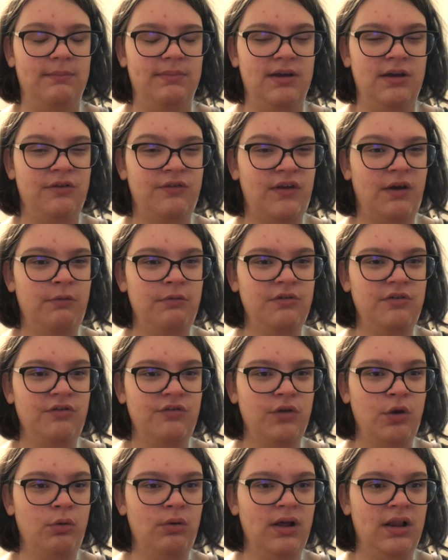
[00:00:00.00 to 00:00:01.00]
because I would just
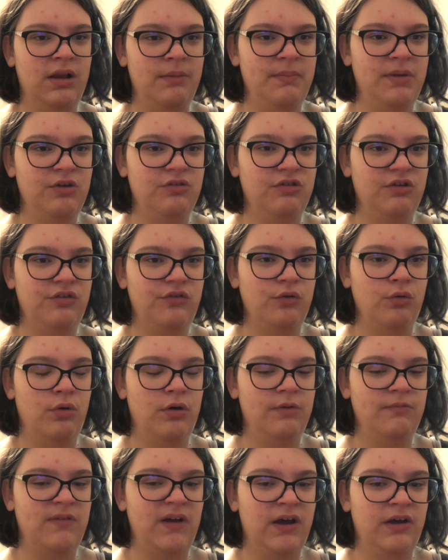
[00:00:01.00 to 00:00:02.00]
go to elementary school
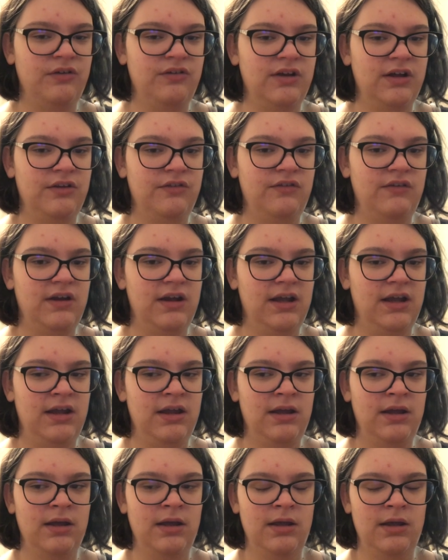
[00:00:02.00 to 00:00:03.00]
on Valentine's
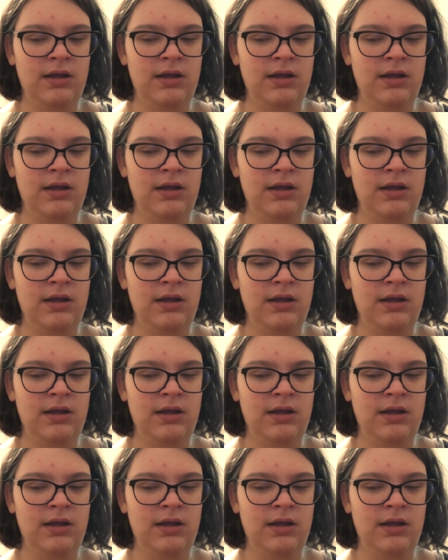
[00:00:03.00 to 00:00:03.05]
Day,